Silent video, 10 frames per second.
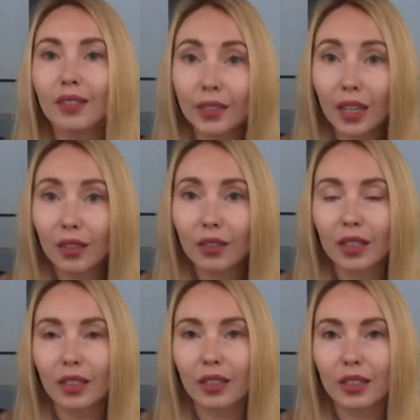without
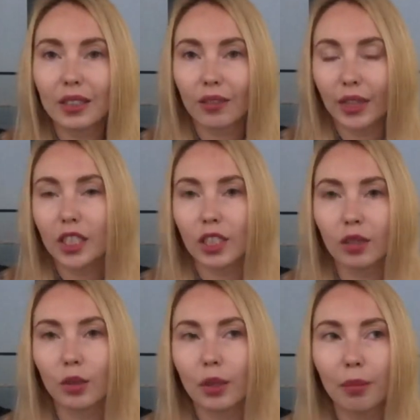
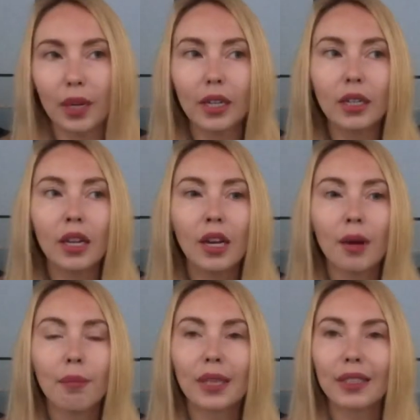reservation to the bar,
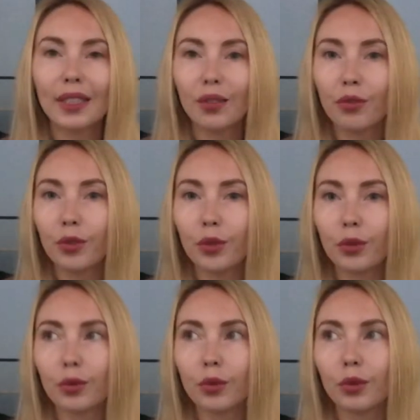but if
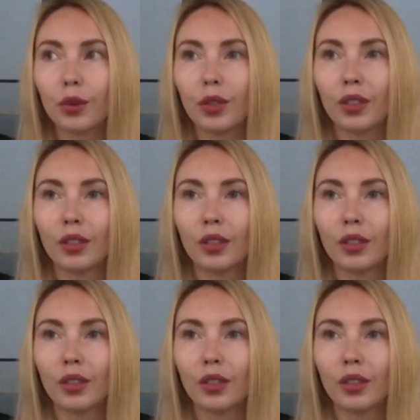you're